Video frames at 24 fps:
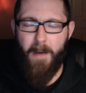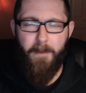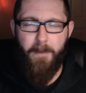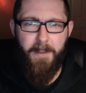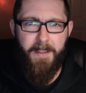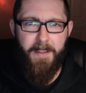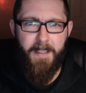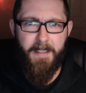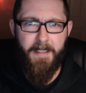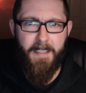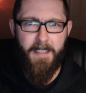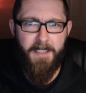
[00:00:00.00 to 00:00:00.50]

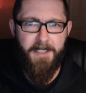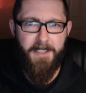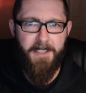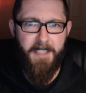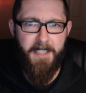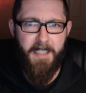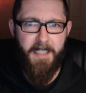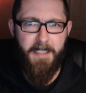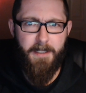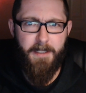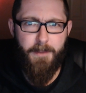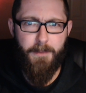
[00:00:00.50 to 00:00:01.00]
everything that's
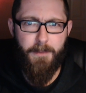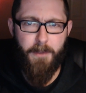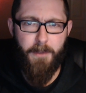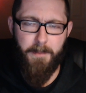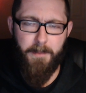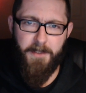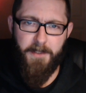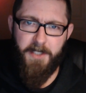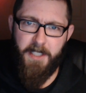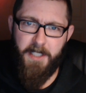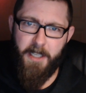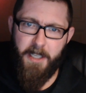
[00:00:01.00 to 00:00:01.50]
changed
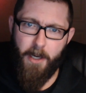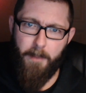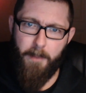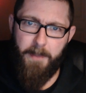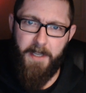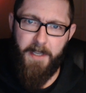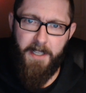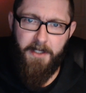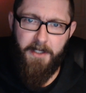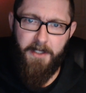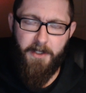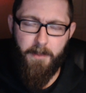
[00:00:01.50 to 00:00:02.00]
from
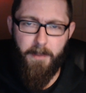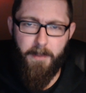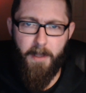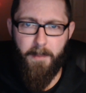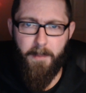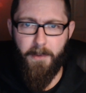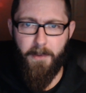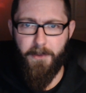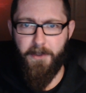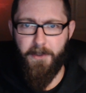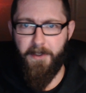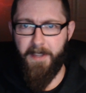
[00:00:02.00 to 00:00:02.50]
CRP to
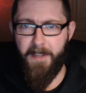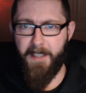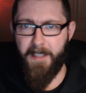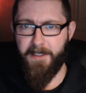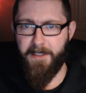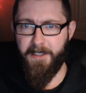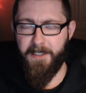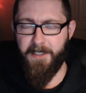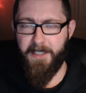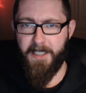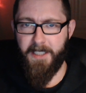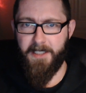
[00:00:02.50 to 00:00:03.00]
Blood Bowl
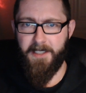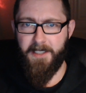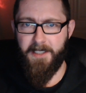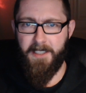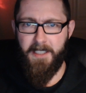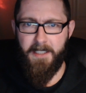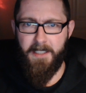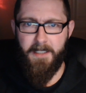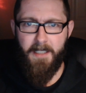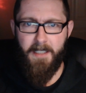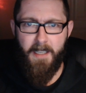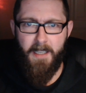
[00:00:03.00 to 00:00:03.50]

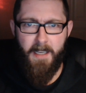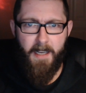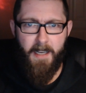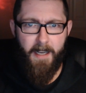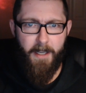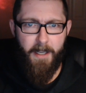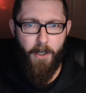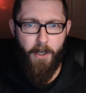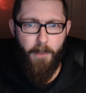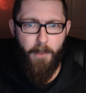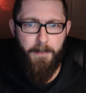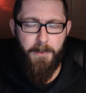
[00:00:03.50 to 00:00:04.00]
2016.
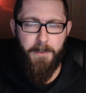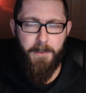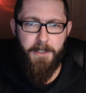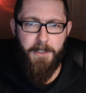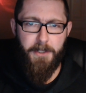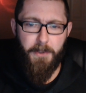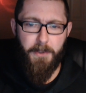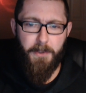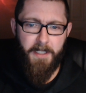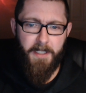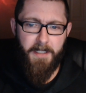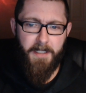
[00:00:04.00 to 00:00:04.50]
I hope you
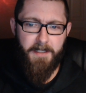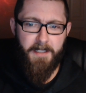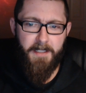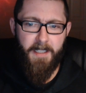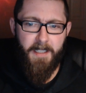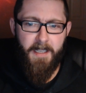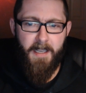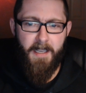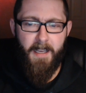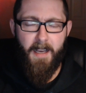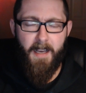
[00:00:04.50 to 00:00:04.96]
enjoyed it.